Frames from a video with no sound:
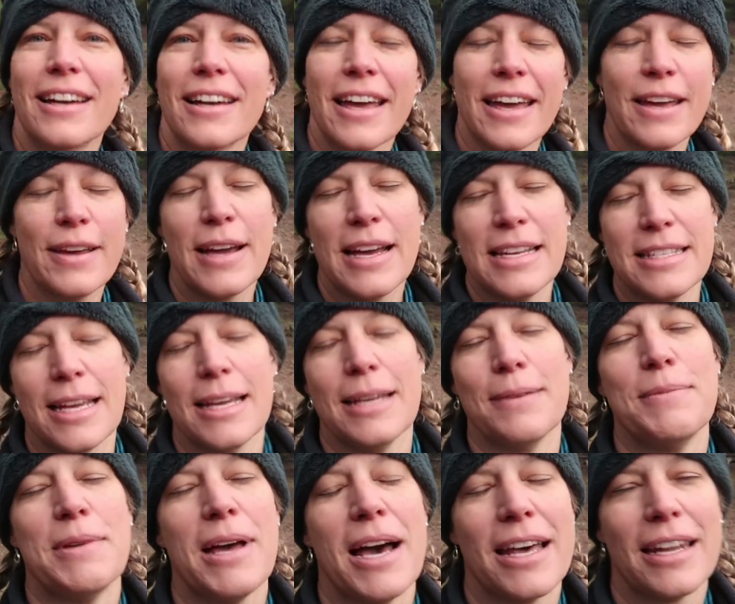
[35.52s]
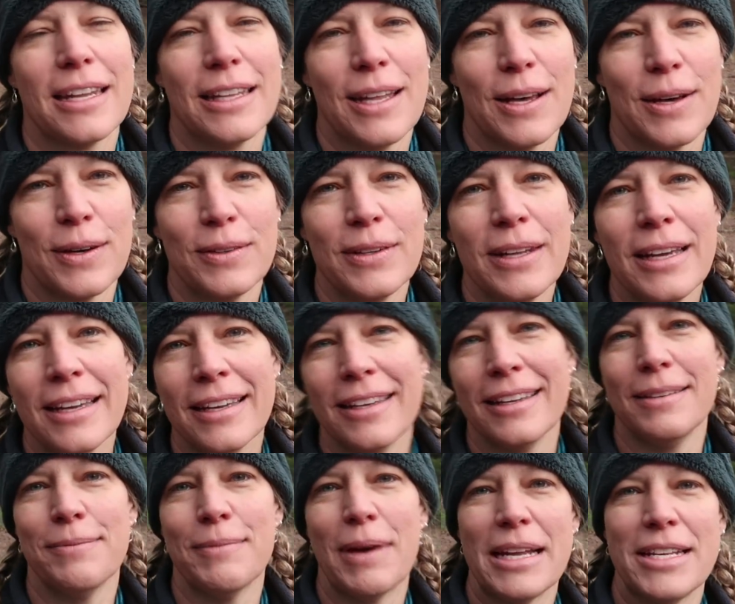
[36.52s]
Okay, you guys, I am not alone,
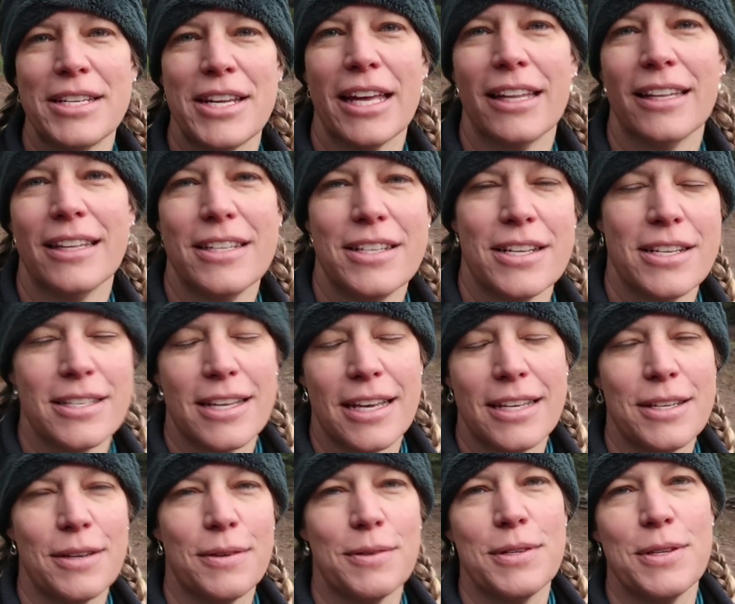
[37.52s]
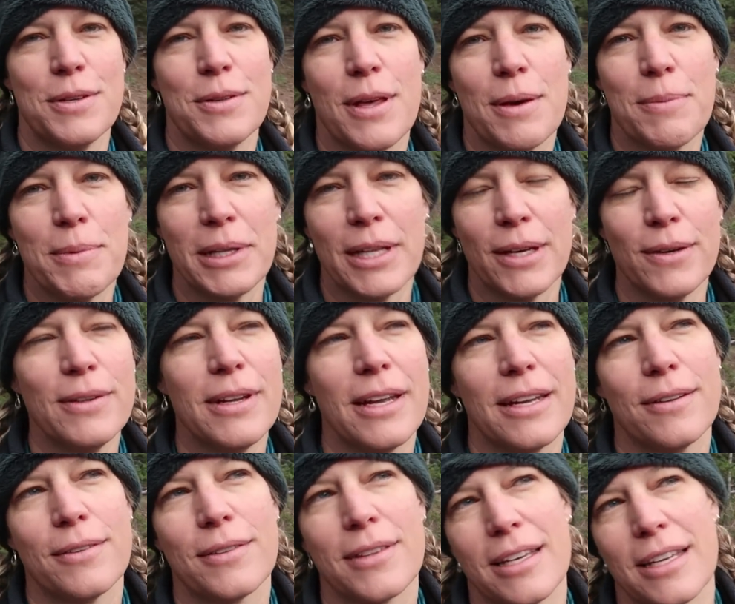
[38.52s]
and my challenge is I don't do them alone. I
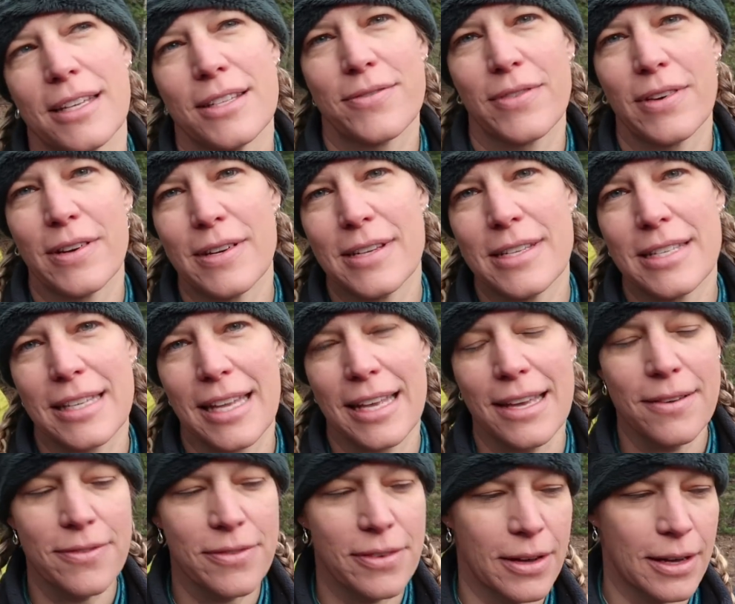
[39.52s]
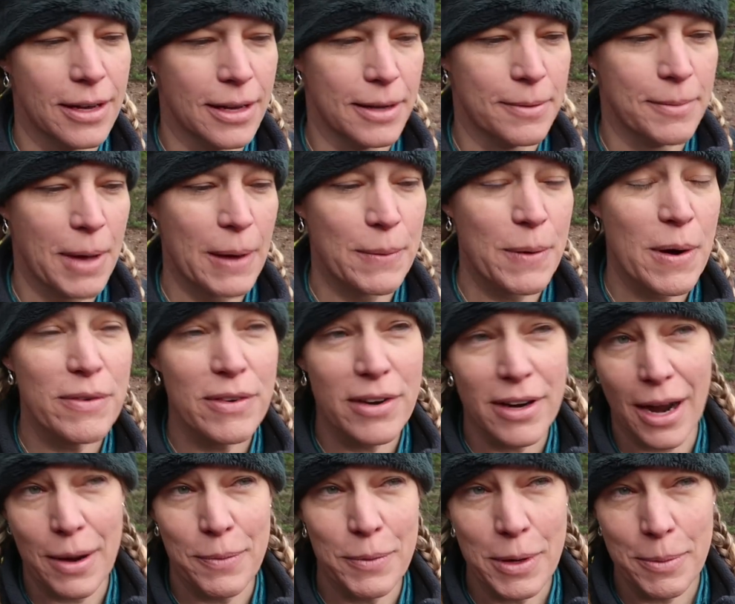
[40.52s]
don't think it's very safe. Um,
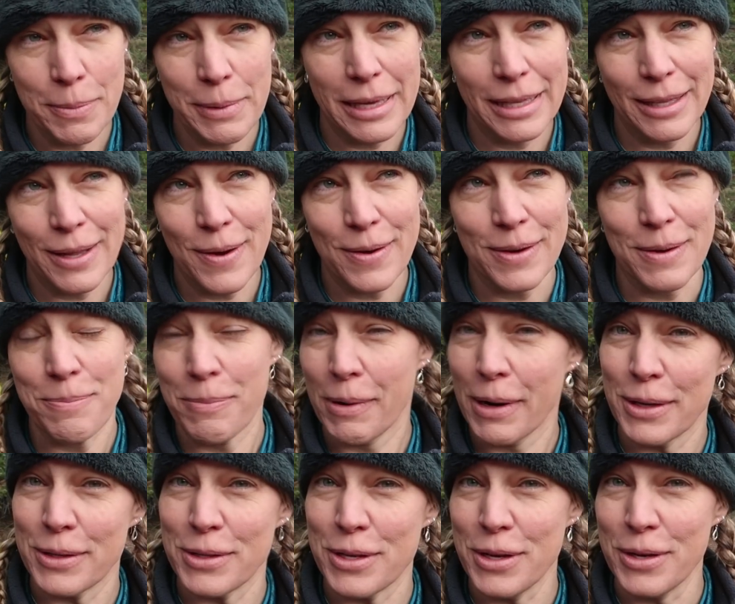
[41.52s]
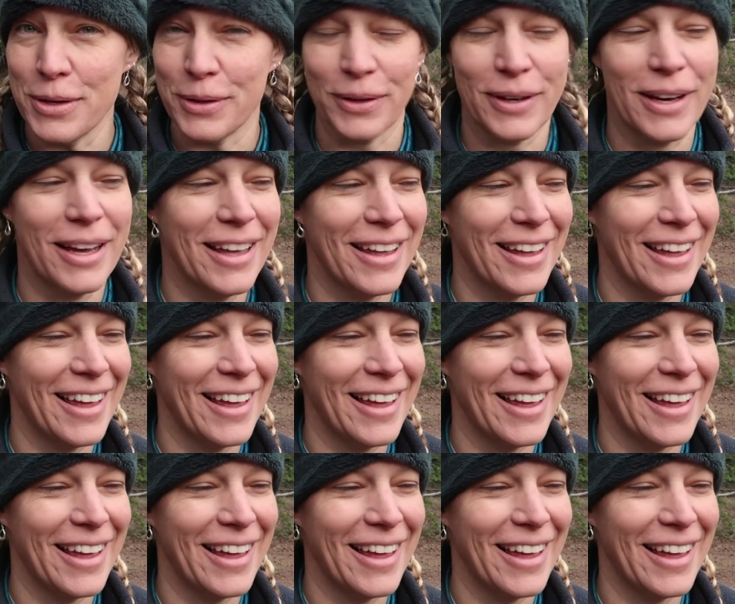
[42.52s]
however, I will be alone in part two.